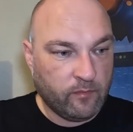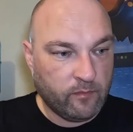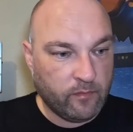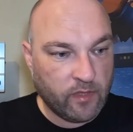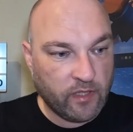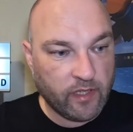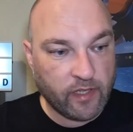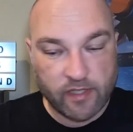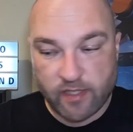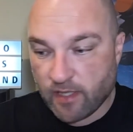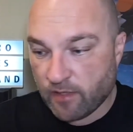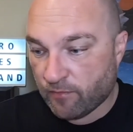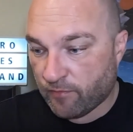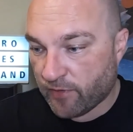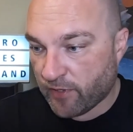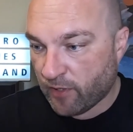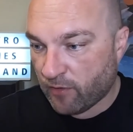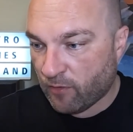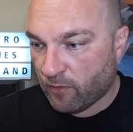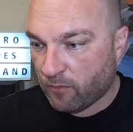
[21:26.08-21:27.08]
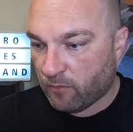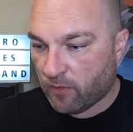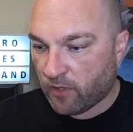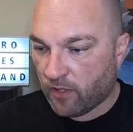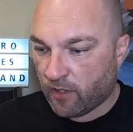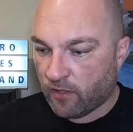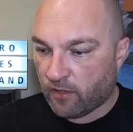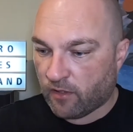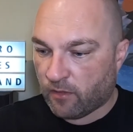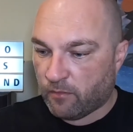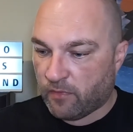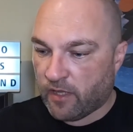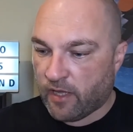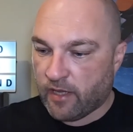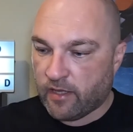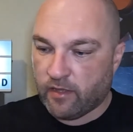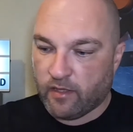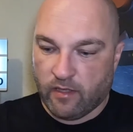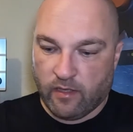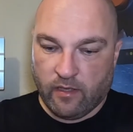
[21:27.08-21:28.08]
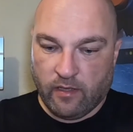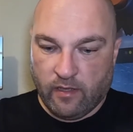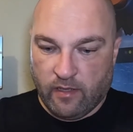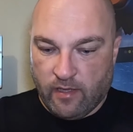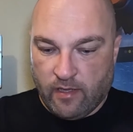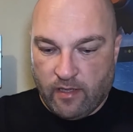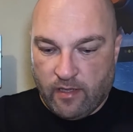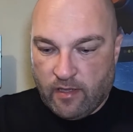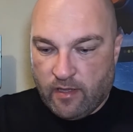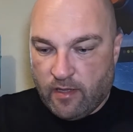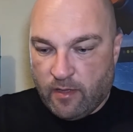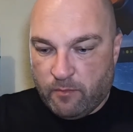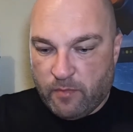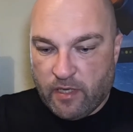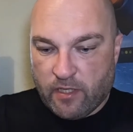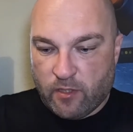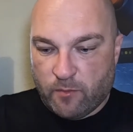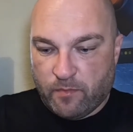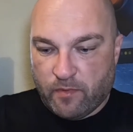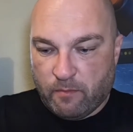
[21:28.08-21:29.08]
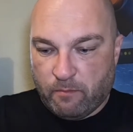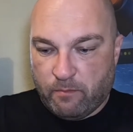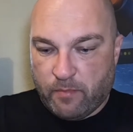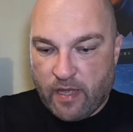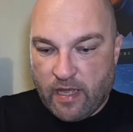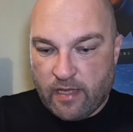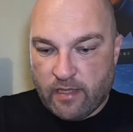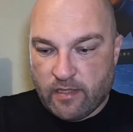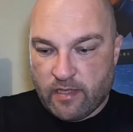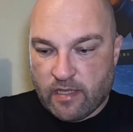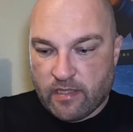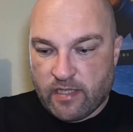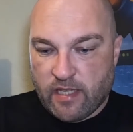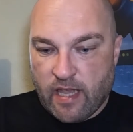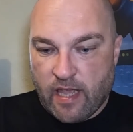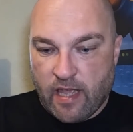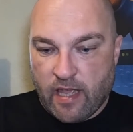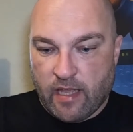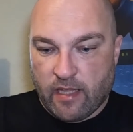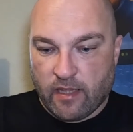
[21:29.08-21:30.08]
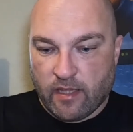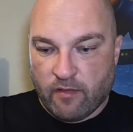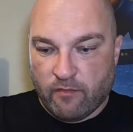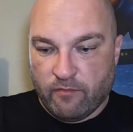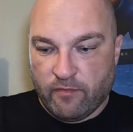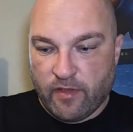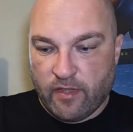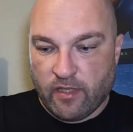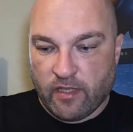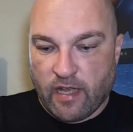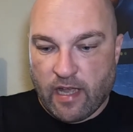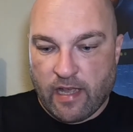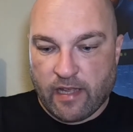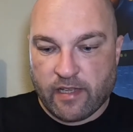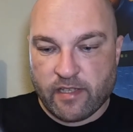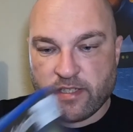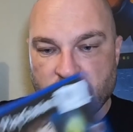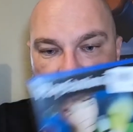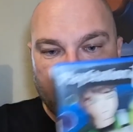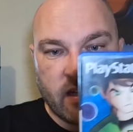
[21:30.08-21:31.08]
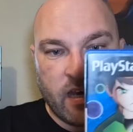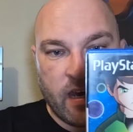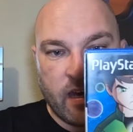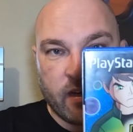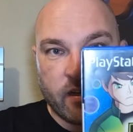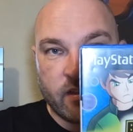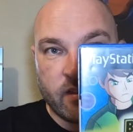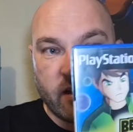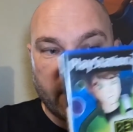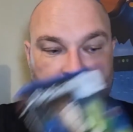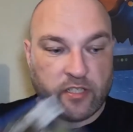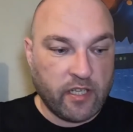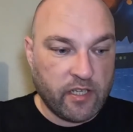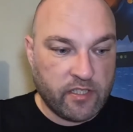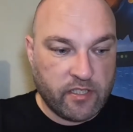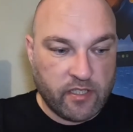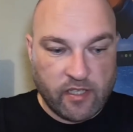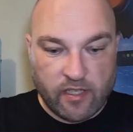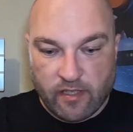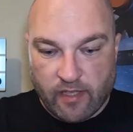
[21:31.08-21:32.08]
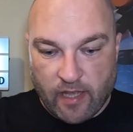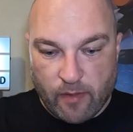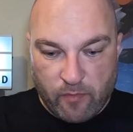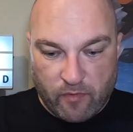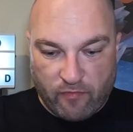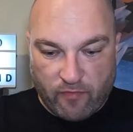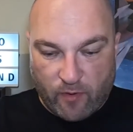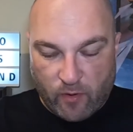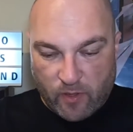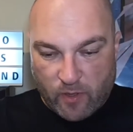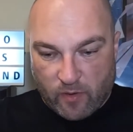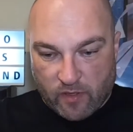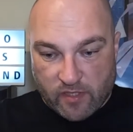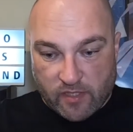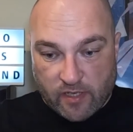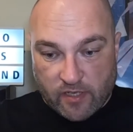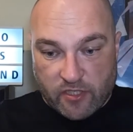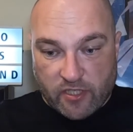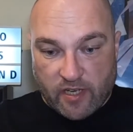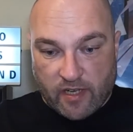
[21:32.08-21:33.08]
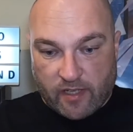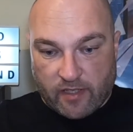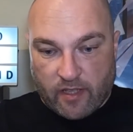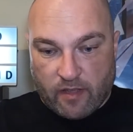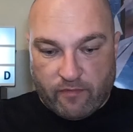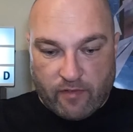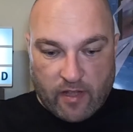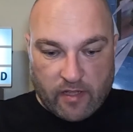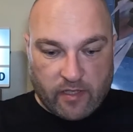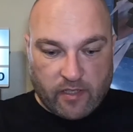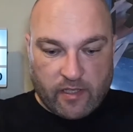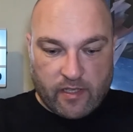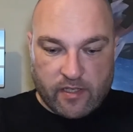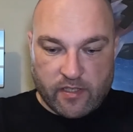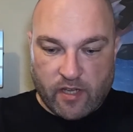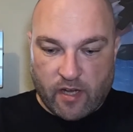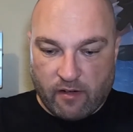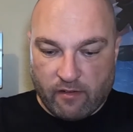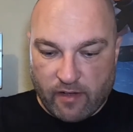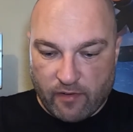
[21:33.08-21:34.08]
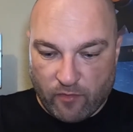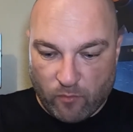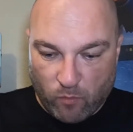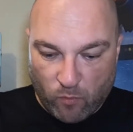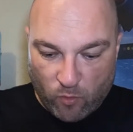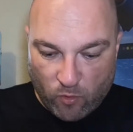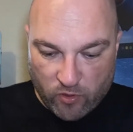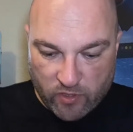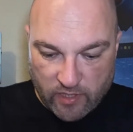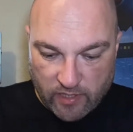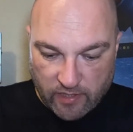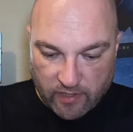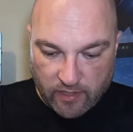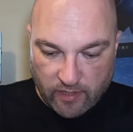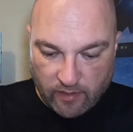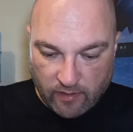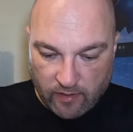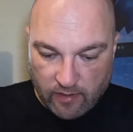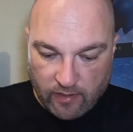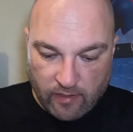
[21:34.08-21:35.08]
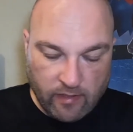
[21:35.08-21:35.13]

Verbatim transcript: but like I said, for euro, we're not going to complain. Picked up Ben ten Vilgax Attacks. I should actually get my phone out and start checking if any of these are even worth anything.